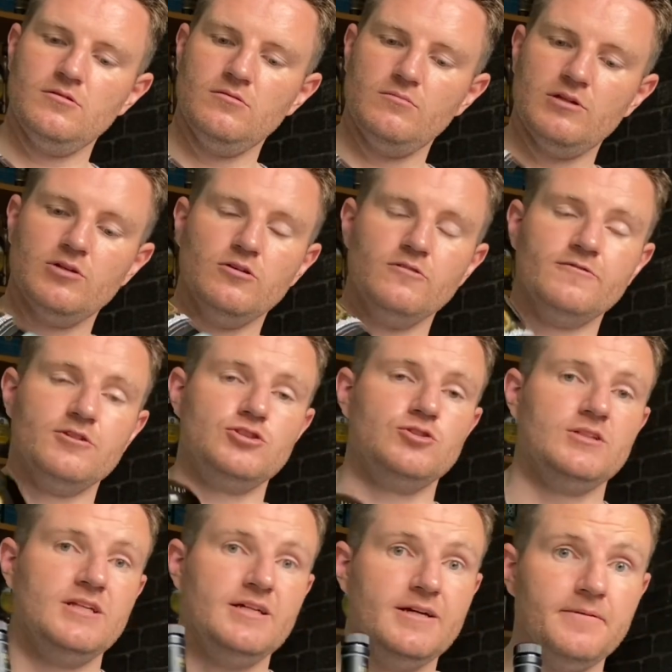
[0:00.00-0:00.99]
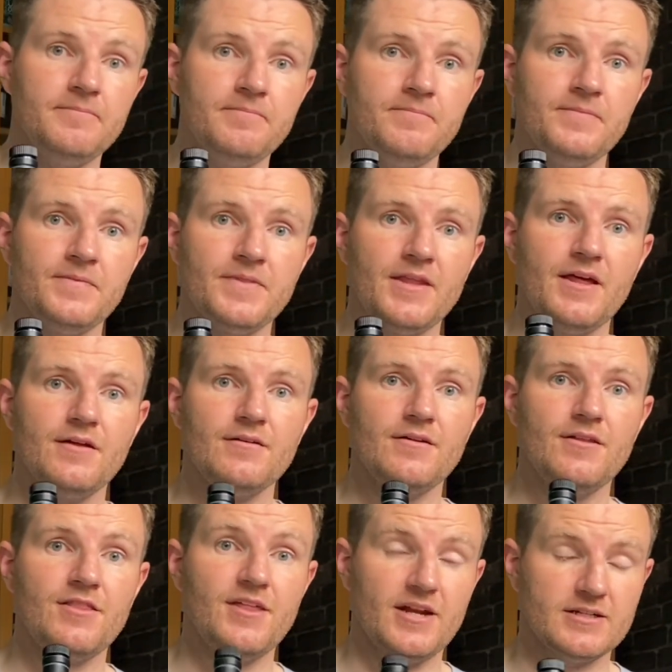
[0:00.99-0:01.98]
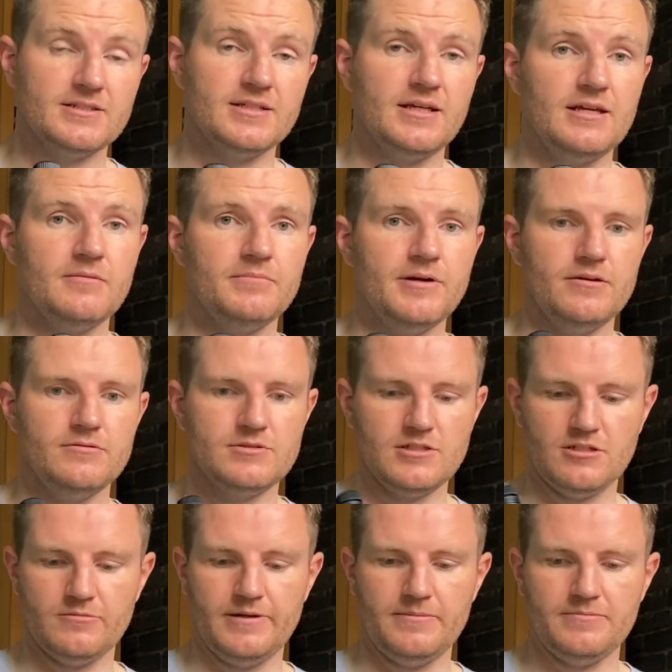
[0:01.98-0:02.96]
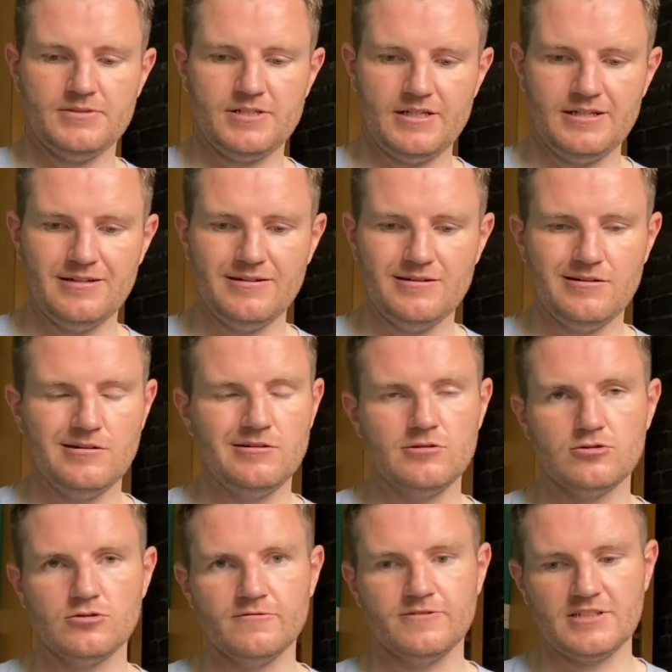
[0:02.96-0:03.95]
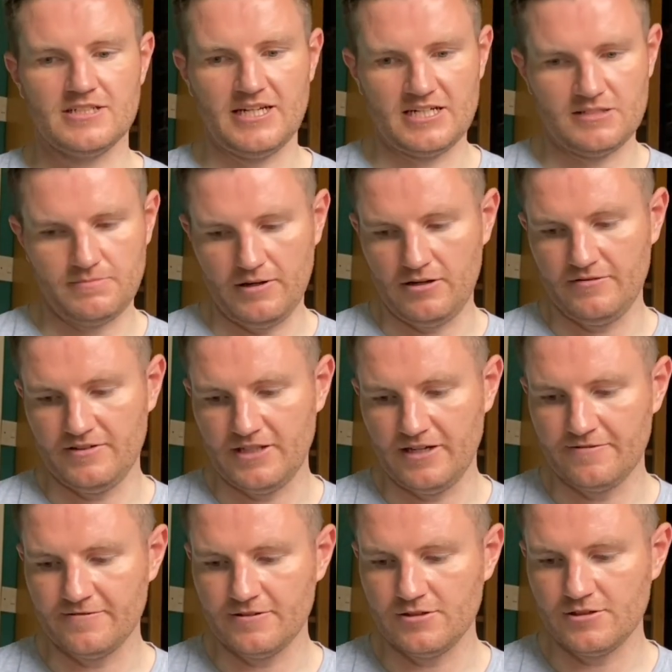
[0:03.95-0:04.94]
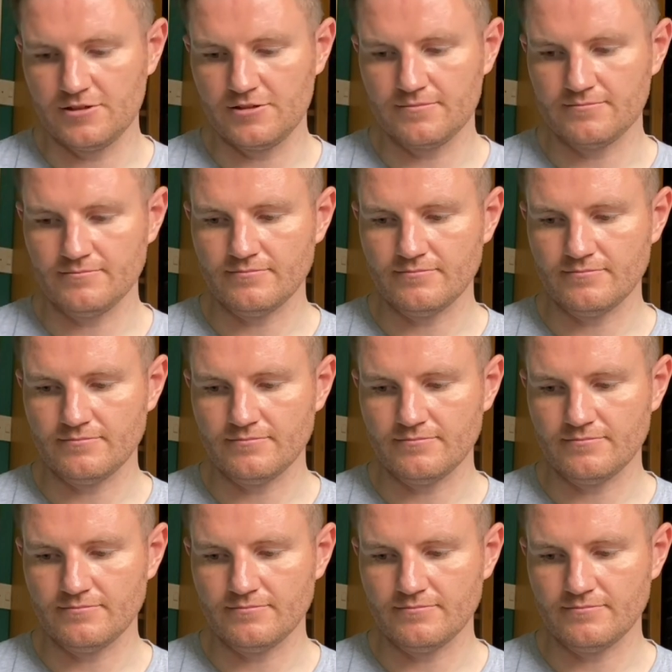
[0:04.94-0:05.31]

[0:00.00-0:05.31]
We go for Stiuireadair, £38 on our website. So for £6 of a difference,